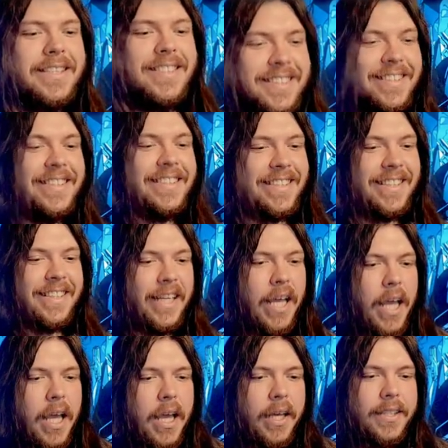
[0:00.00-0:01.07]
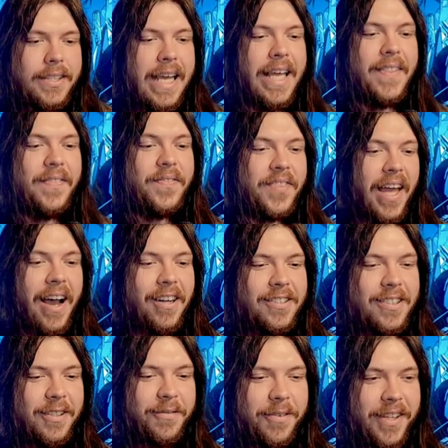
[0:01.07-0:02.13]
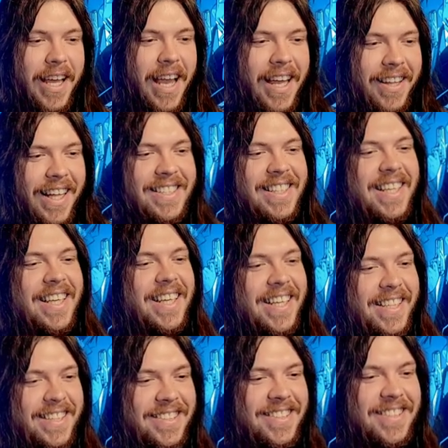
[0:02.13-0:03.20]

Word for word: god. 10,000 for that? That's it?